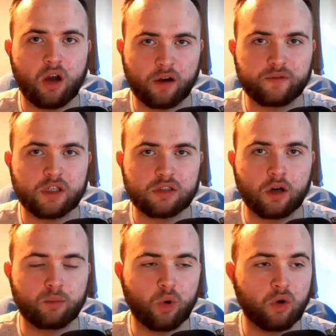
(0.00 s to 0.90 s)
I've
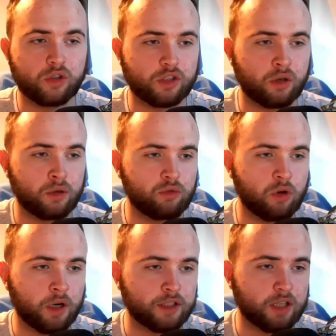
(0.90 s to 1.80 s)
disliked Morgz. It's only
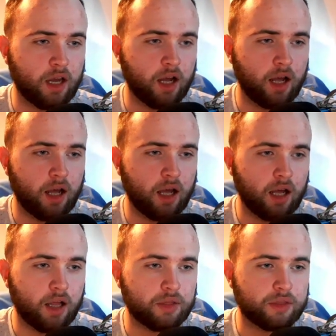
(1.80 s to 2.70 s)
right
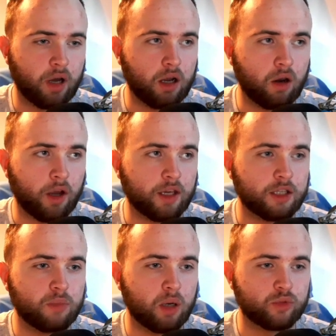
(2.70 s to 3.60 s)
that I like his
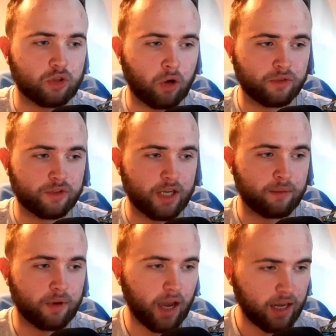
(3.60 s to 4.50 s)
mum's content.
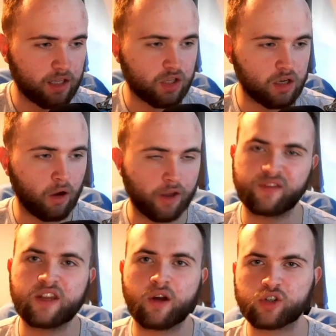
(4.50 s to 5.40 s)
Added to like
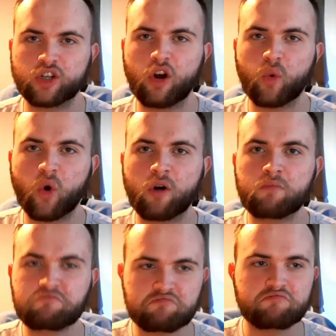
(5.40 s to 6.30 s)
videos. You know what?
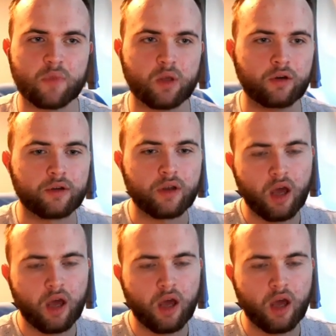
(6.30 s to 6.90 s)
Good.